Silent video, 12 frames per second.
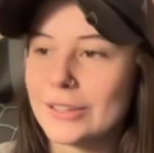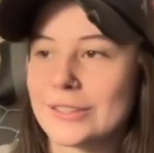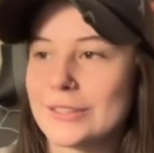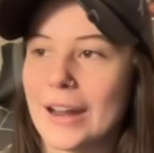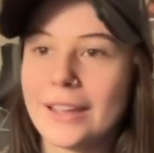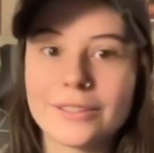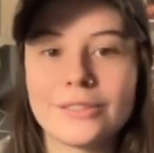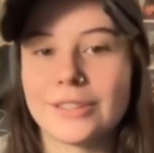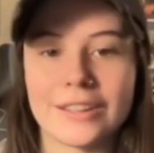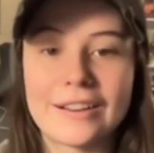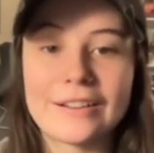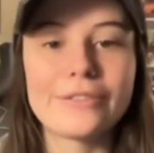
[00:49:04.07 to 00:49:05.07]
it's nice
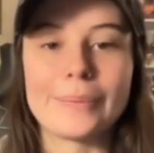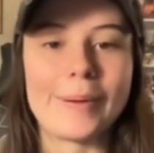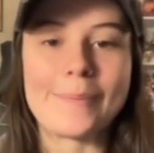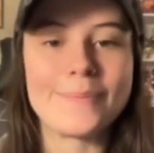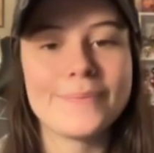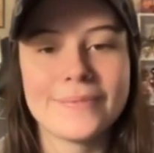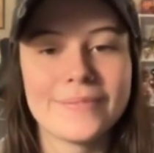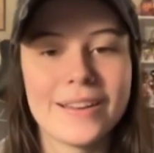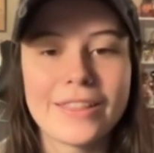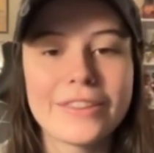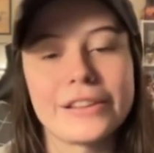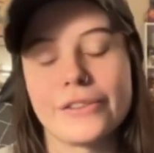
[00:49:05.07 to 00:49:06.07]
to hear from them.
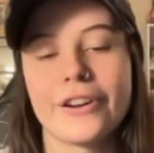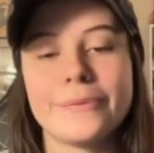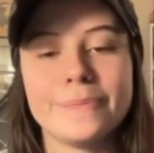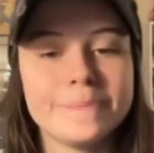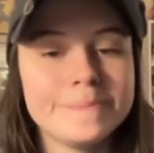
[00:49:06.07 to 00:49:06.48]
I think it's fun.